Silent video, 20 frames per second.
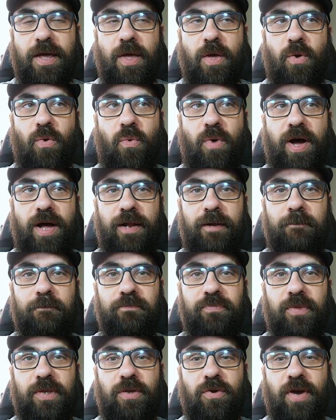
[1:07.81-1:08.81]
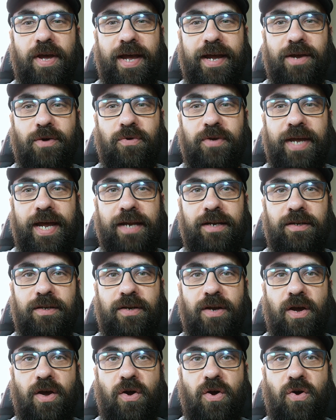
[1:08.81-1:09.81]
Well, you can
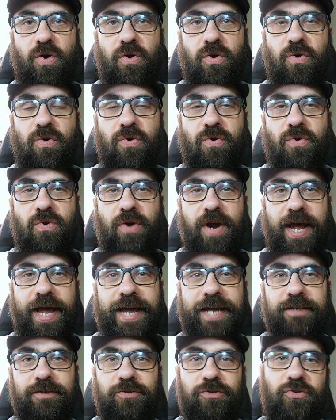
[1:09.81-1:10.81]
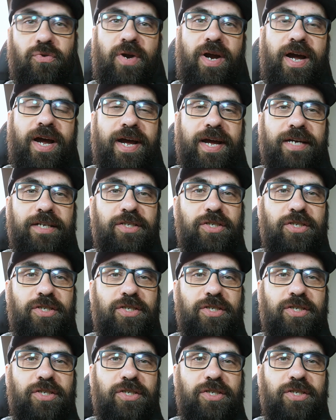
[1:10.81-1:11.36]
go and try